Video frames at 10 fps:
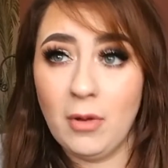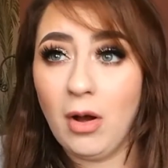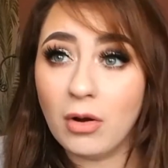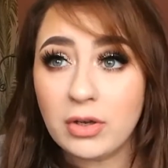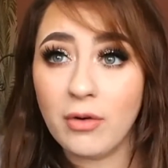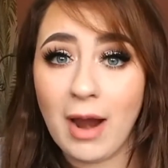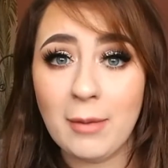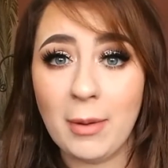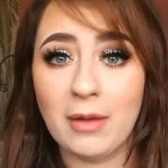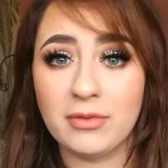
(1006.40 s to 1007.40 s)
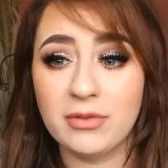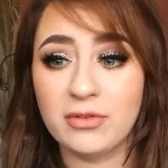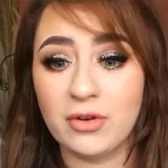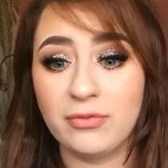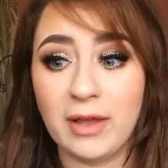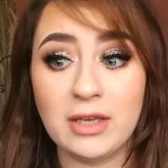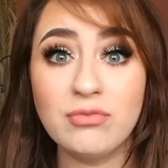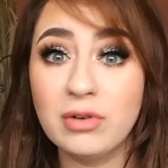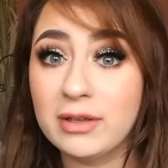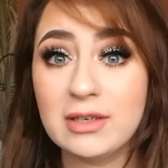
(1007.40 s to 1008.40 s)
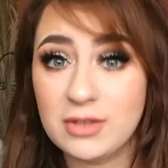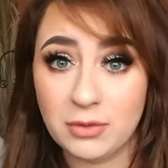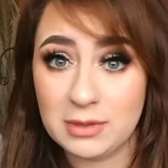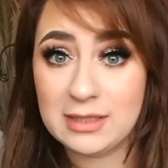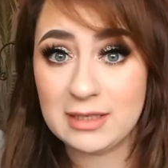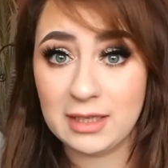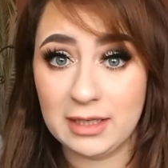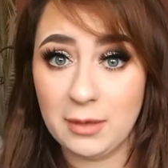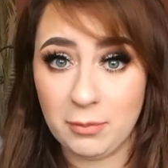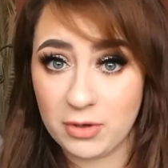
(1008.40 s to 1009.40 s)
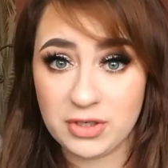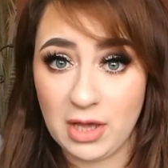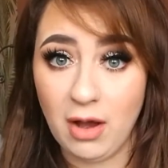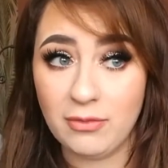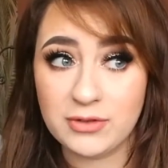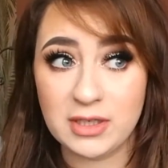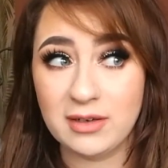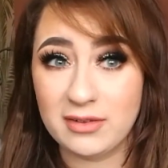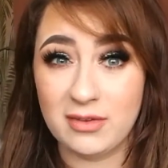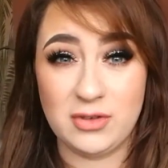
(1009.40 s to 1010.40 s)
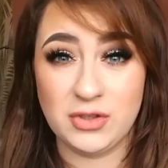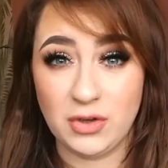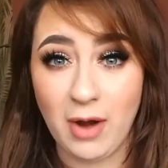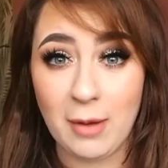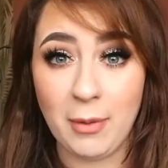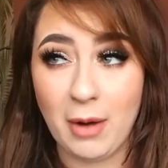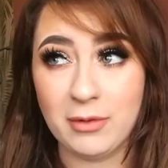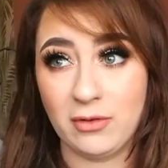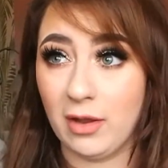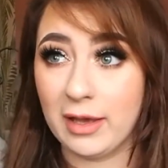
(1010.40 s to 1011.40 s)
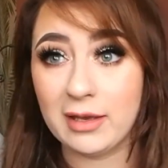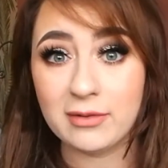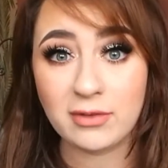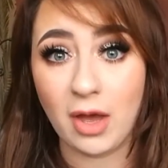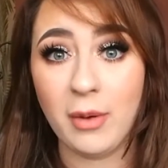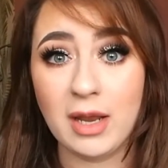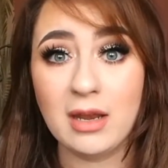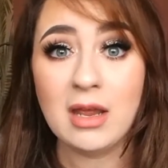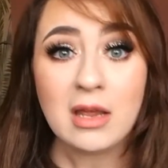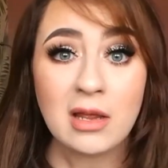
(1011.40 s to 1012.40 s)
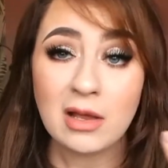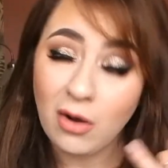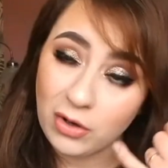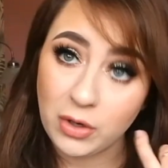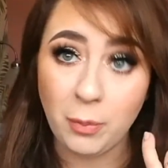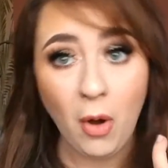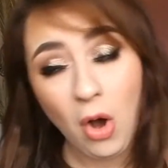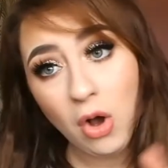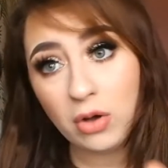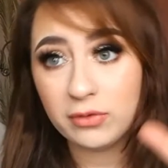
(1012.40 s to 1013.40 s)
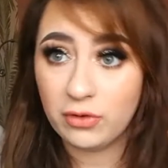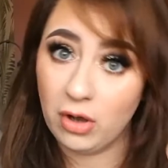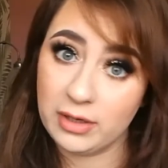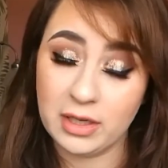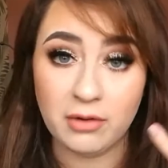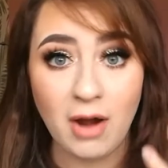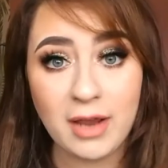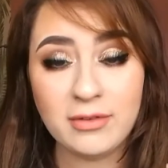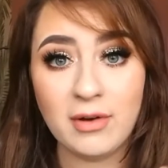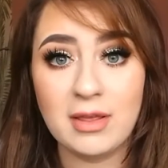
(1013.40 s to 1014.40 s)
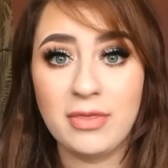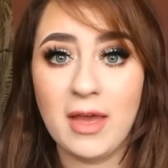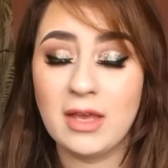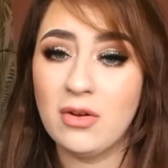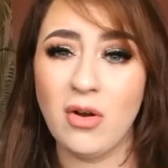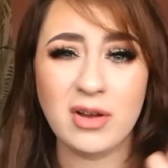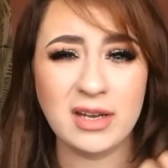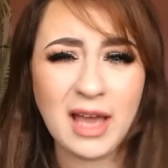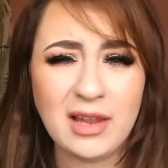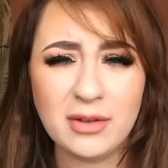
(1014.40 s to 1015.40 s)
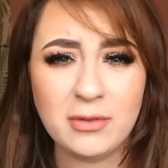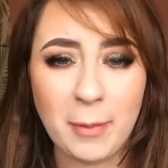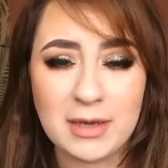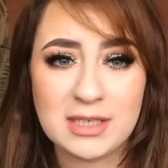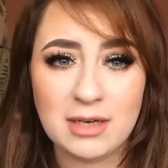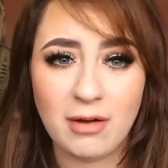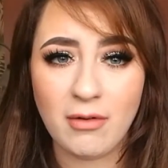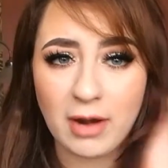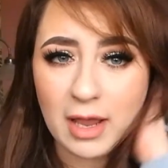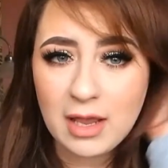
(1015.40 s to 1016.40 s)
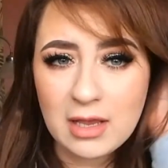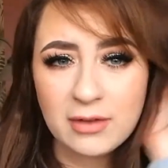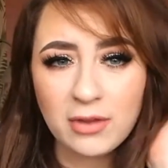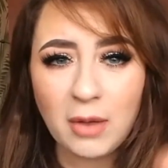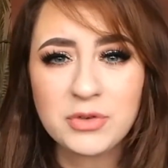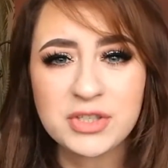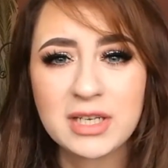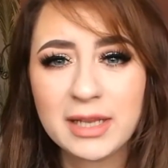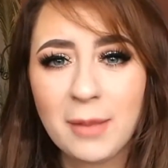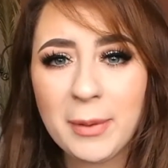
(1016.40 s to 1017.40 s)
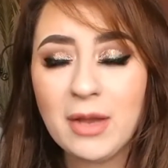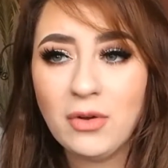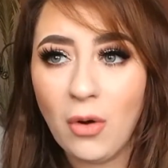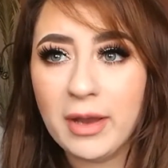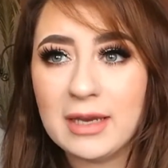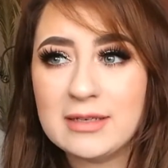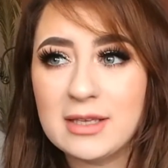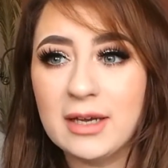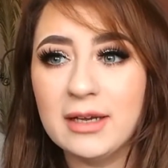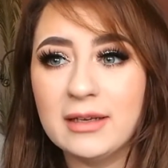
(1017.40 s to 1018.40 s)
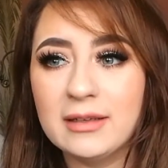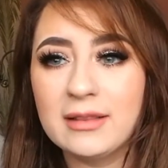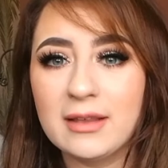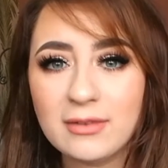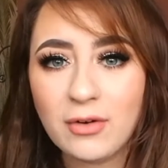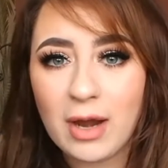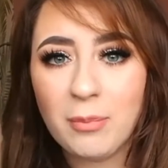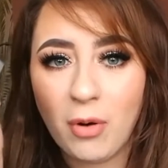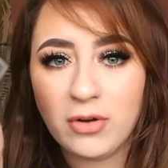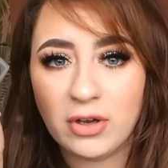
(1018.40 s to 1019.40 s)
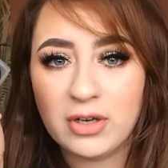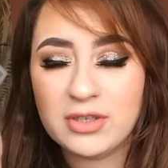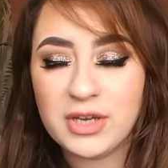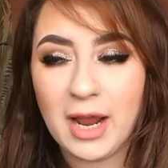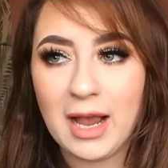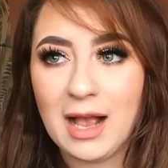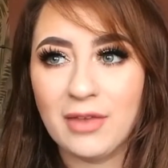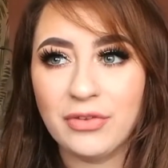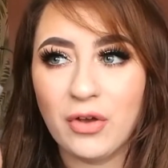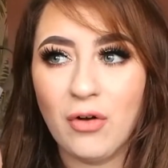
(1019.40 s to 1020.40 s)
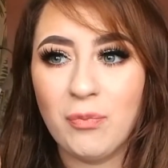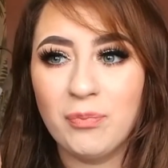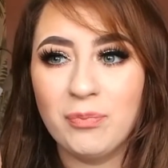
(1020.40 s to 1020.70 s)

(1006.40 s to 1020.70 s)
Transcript: on your eyebrows and stuff, like, you really don't need to clean your brush that often because it's just your eyebrow. It's not like it's going on your pores or near your eyes or anything. You're not going to get loads of bacteria on it. So I'm just a little bit annoyed that this great product has sort of